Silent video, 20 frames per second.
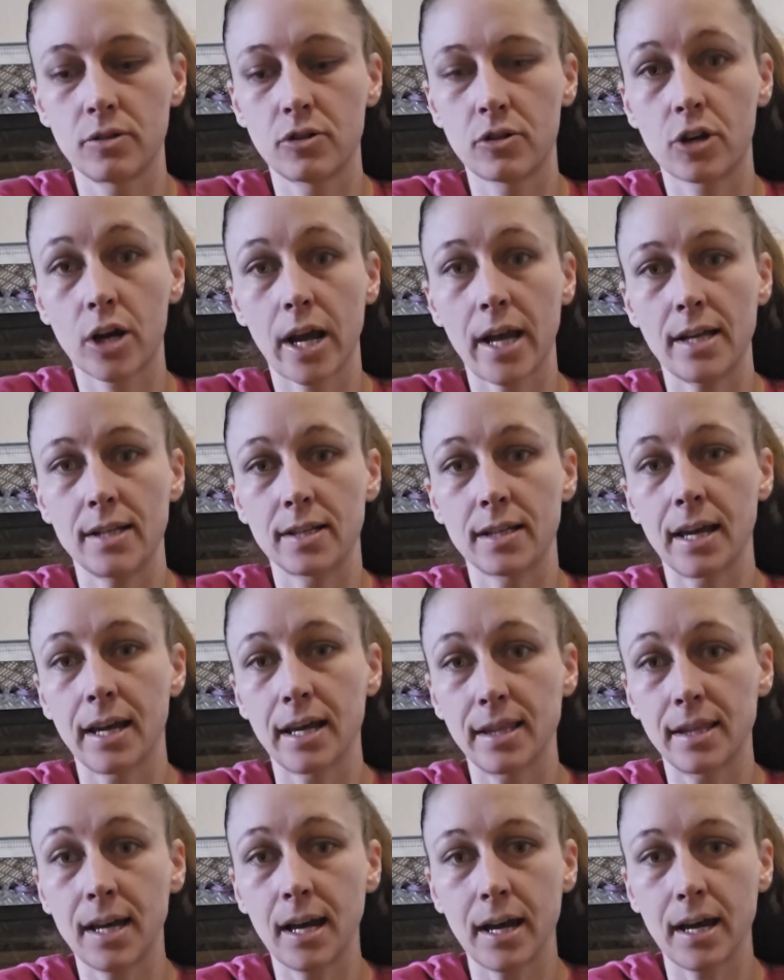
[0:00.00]
trays
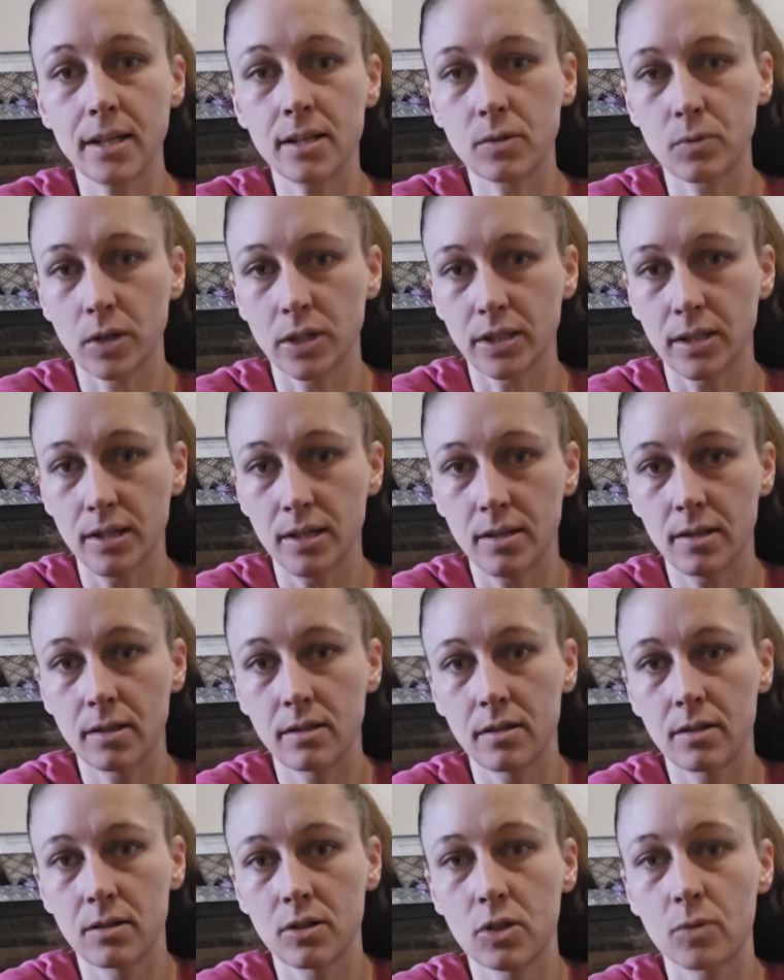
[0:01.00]
like this with
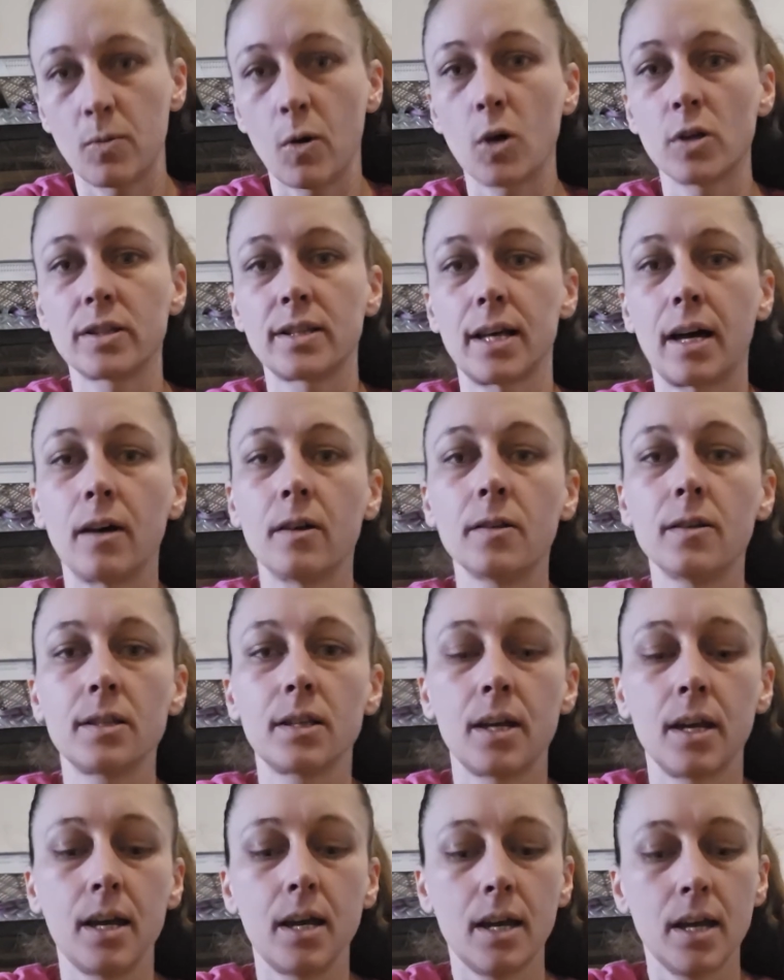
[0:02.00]
these small
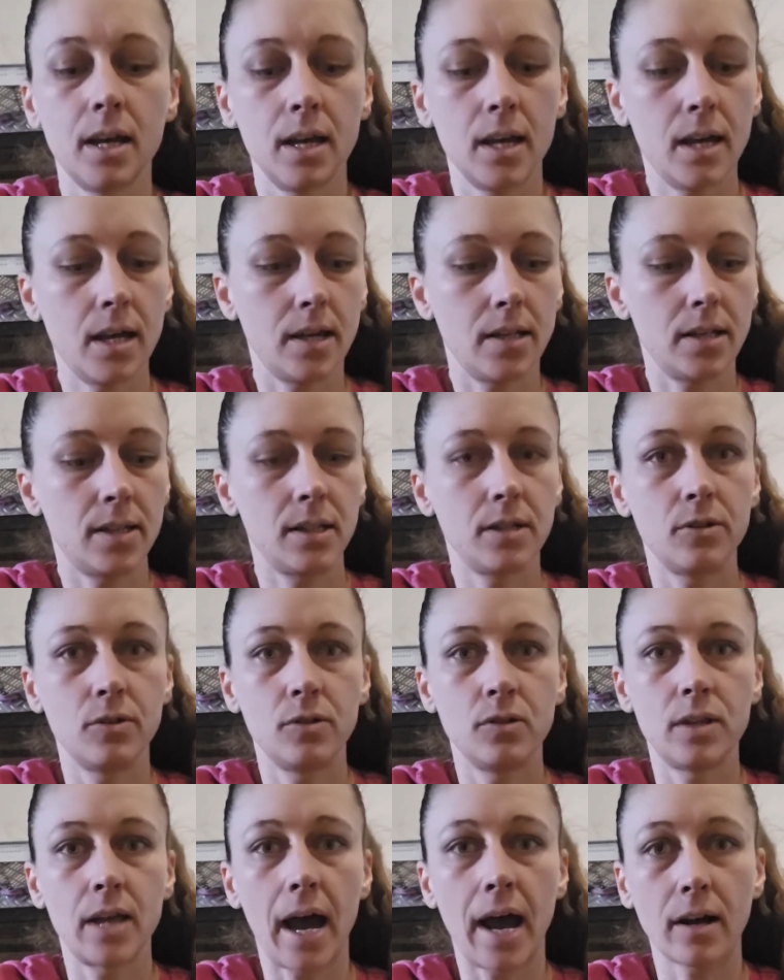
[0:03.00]
cells
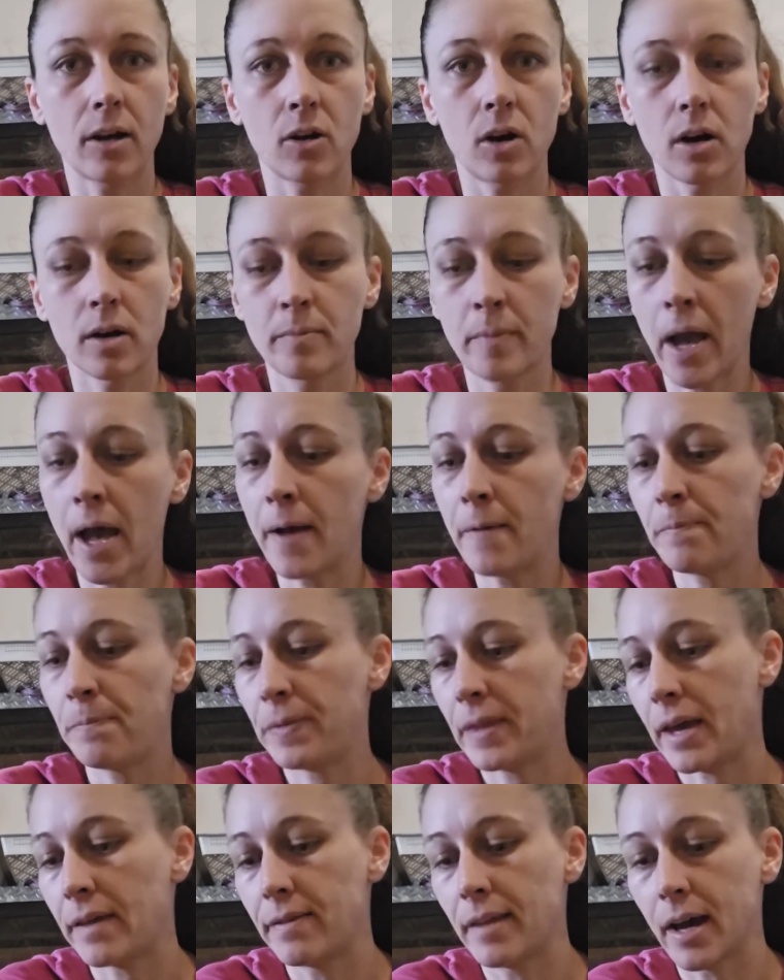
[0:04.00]
into that car mat,
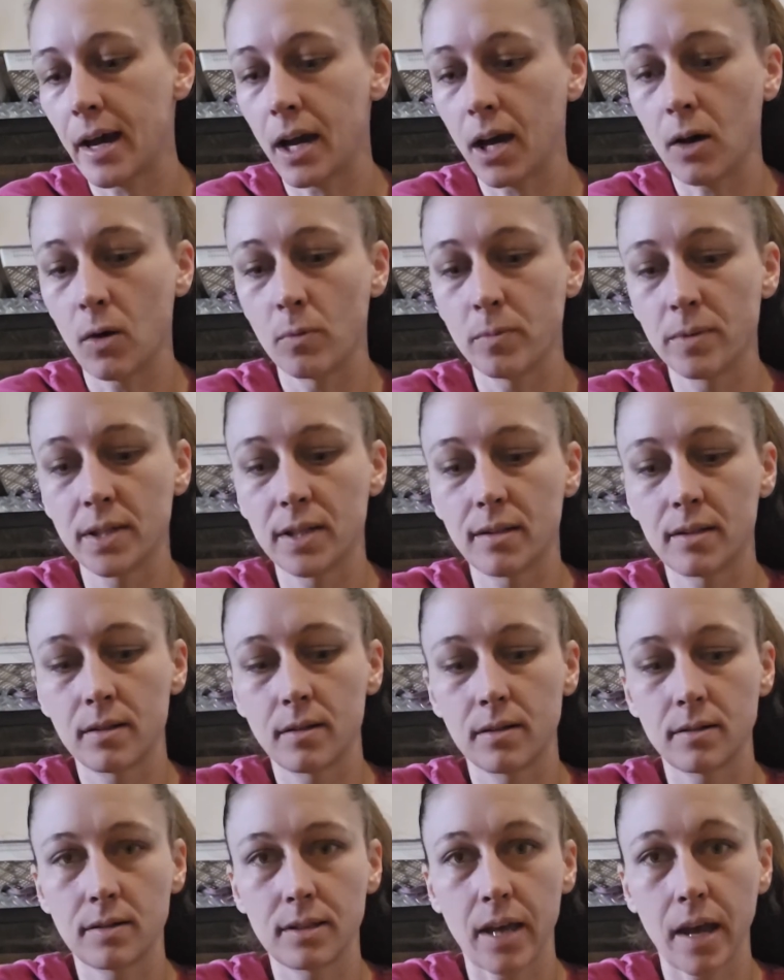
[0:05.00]
and that helps
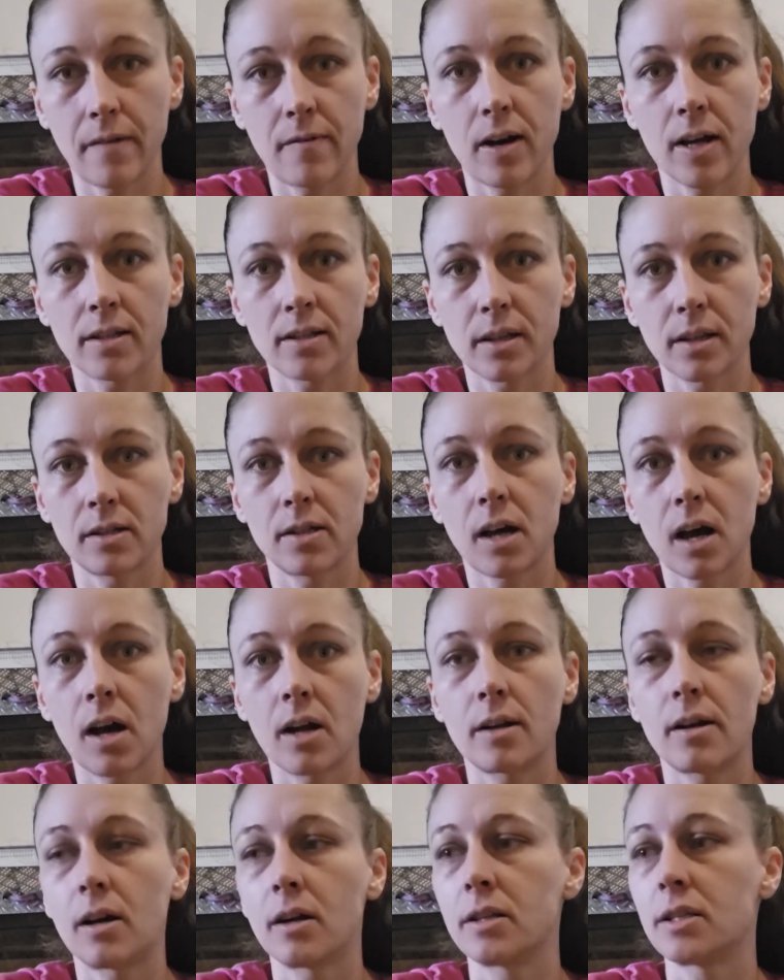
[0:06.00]
save us a
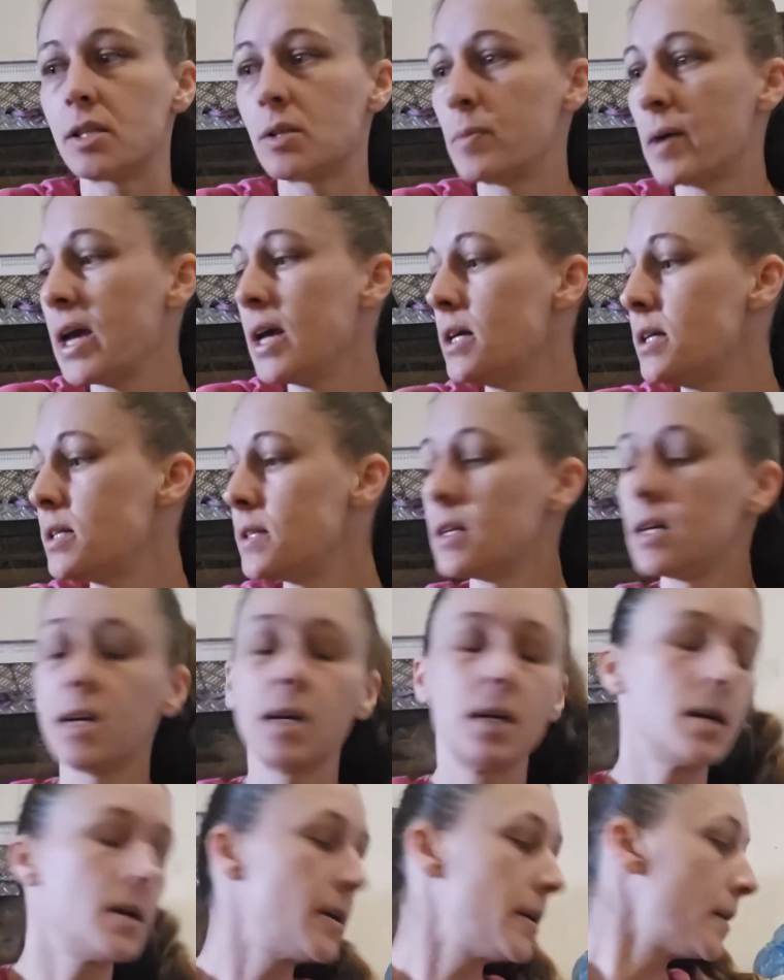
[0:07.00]
ton on space.
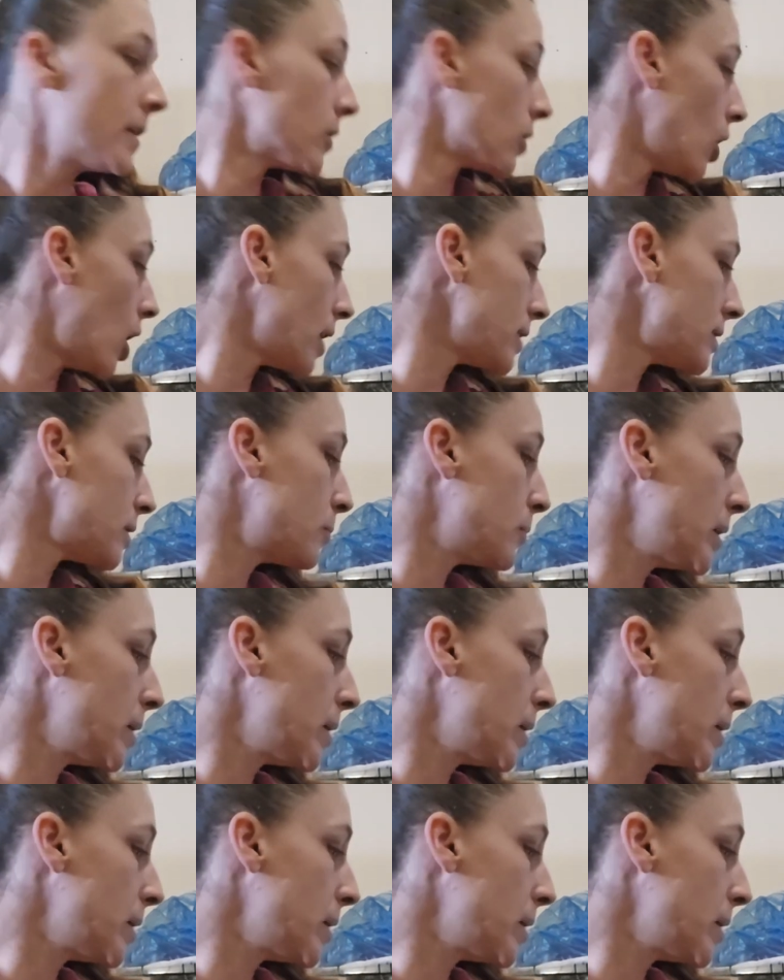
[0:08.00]
Lots of